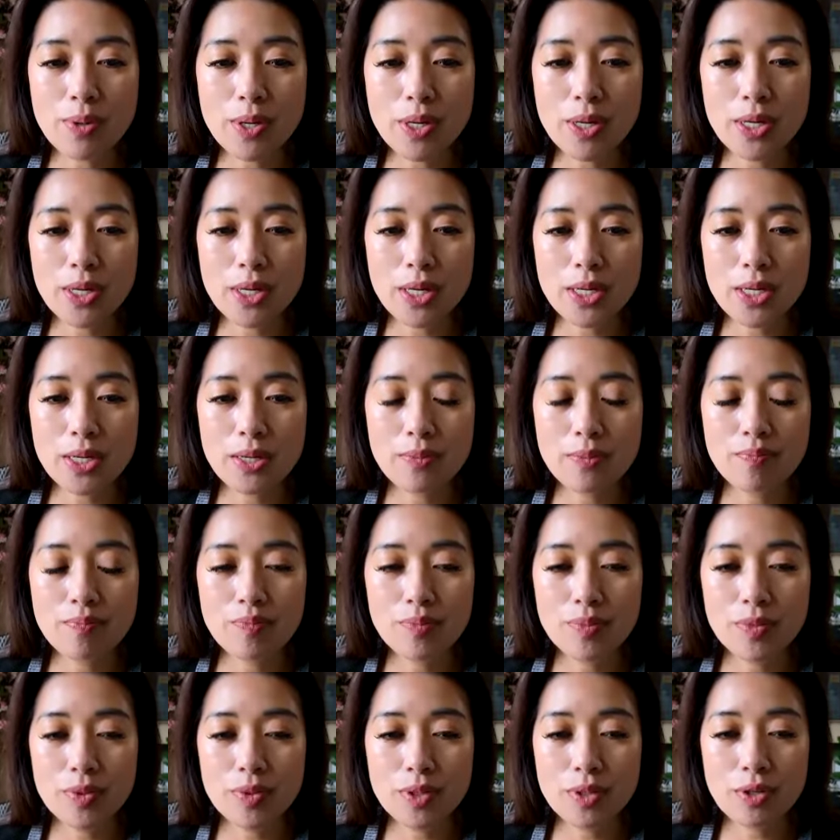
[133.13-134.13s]
period.
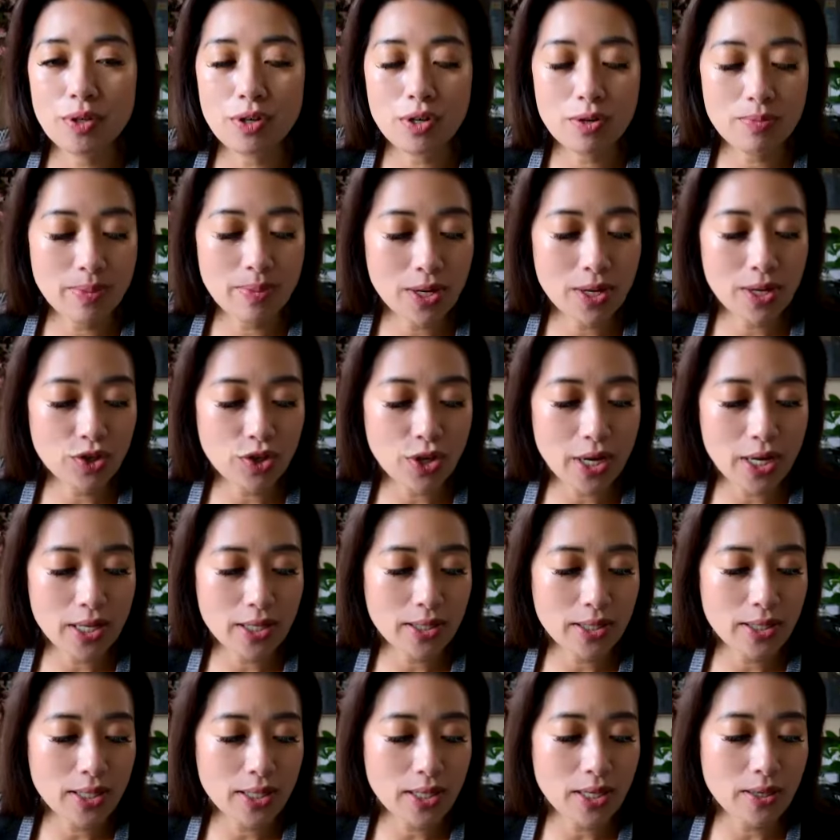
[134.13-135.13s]
Go to page
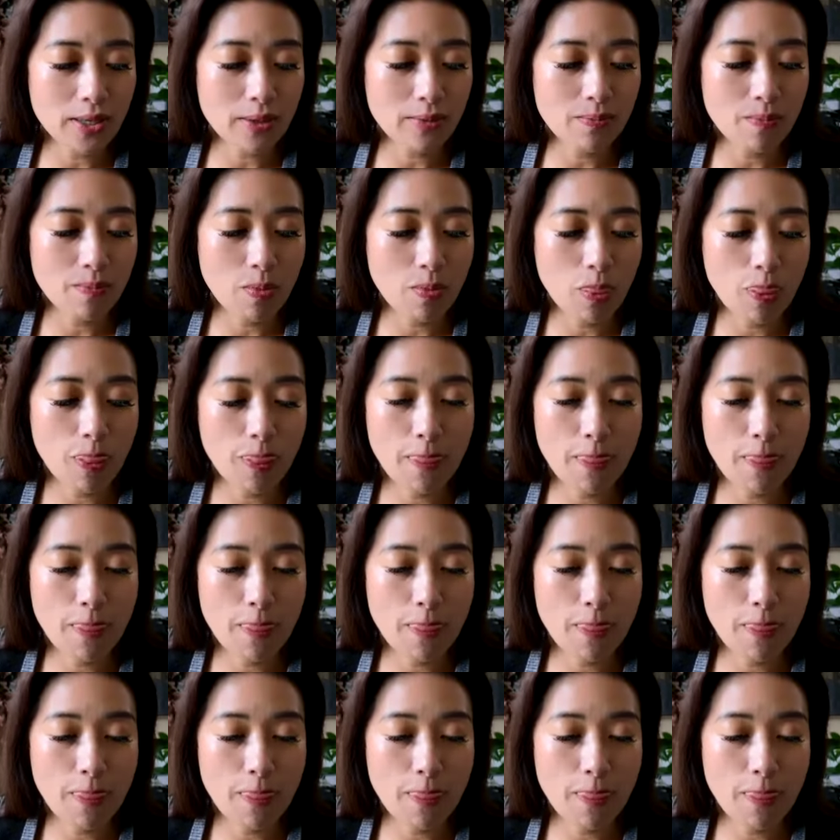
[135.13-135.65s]
18.